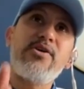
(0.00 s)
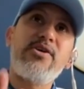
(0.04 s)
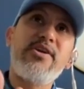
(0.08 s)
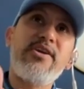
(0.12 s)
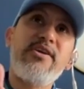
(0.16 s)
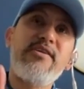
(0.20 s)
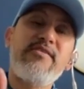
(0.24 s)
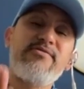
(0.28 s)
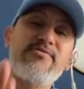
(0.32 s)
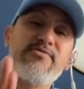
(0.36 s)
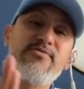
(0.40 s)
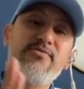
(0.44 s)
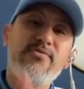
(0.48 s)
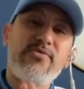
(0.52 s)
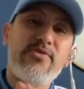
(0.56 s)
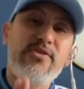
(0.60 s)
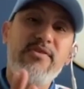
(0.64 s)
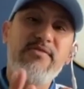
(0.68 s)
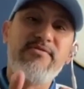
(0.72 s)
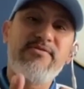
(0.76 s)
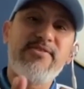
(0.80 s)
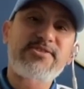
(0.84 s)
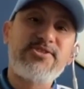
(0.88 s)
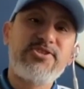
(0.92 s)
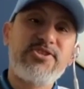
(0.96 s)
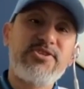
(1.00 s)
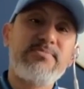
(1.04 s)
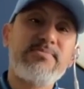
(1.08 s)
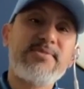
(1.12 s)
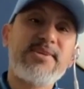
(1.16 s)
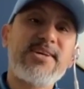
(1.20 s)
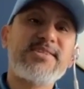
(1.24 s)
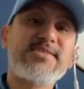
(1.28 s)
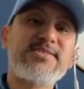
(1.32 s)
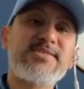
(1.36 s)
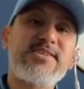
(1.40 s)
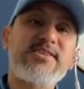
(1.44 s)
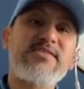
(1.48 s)
if a
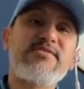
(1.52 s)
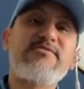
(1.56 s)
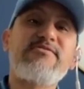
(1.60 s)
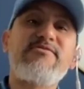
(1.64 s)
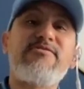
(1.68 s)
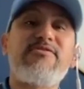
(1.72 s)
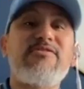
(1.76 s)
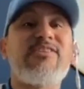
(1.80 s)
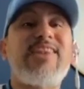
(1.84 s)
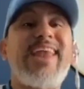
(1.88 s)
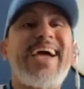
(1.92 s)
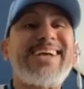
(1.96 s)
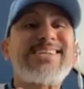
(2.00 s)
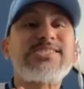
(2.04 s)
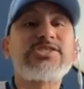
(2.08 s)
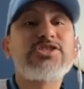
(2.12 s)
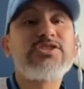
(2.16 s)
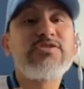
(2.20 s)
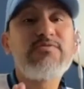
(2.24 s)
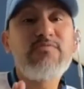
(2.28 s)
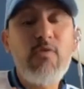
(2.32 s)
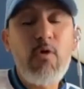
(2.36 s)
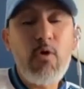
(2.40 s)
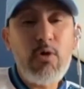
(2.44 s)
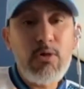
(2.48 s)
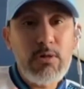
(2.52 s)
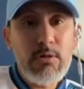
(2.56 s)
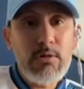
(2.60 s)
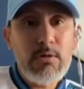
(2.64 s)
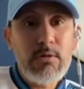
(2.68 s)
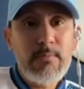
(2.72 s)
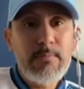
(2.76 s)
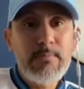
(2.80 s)
gymnast is flexible,